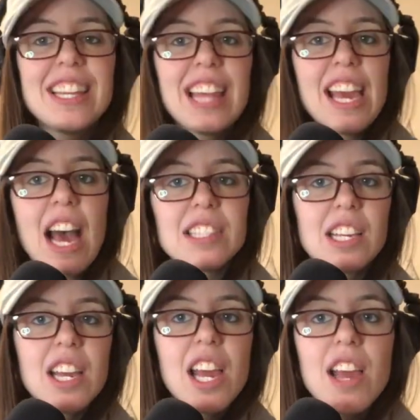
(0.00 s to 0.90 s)
They asked,
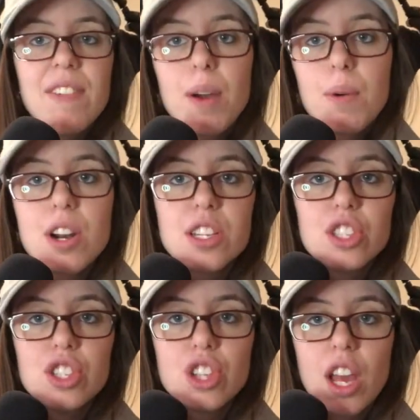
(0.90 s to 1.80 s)
if I weren't a
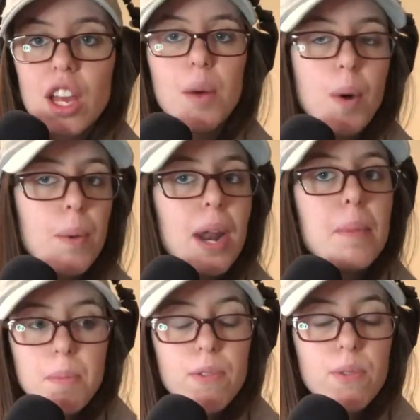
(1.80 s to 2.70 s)
DJ, what would I
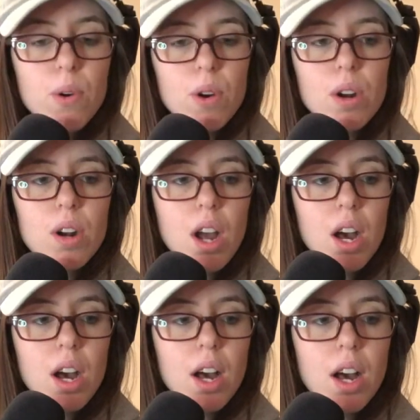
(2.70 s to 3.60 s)
be? For
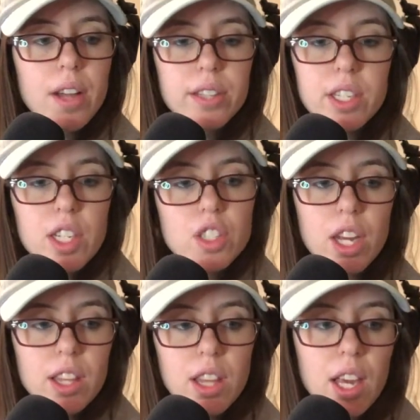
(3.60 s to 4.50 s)
uh, the DJing
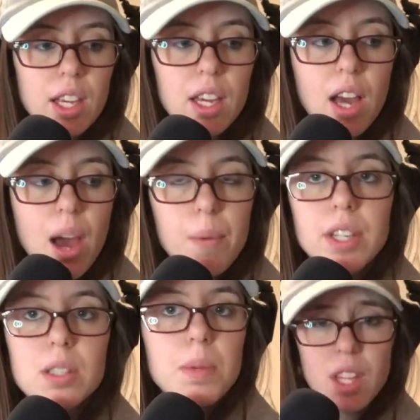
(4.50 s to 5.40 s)
thing, I wanted
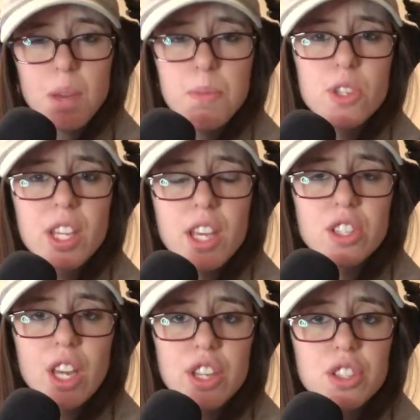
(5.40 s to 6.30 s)
to be a music
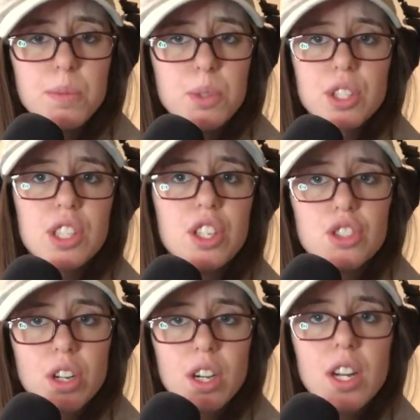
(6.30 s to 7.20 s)
education, music
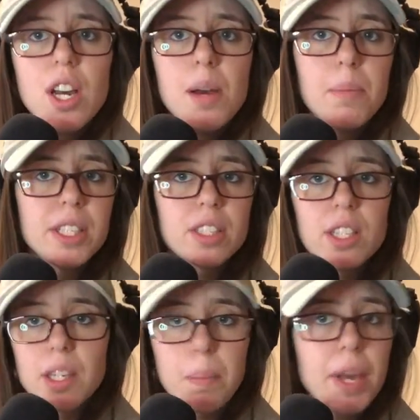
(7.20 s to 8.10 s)
teacher, basically
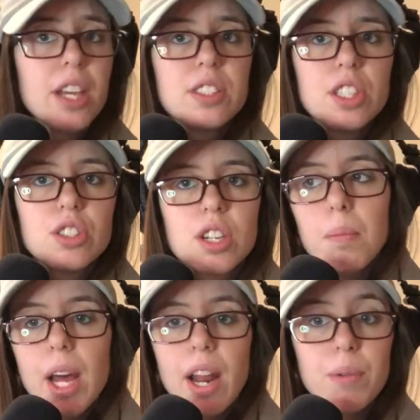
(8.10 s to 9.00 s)
like a band teacher,
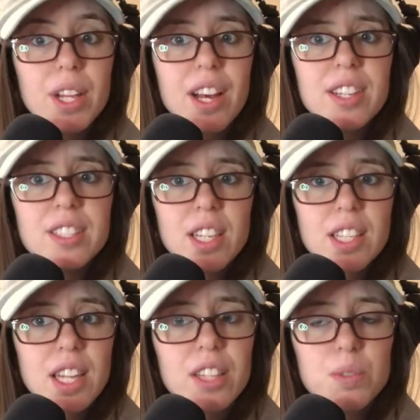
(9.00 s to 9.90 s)
and I realized like
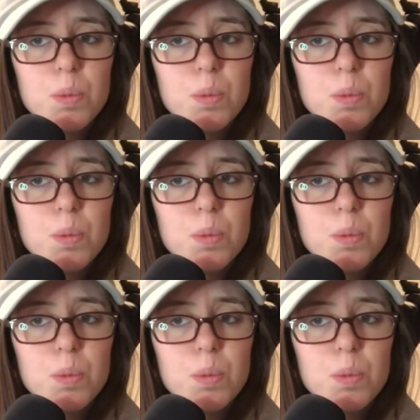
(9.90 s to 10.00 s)
that's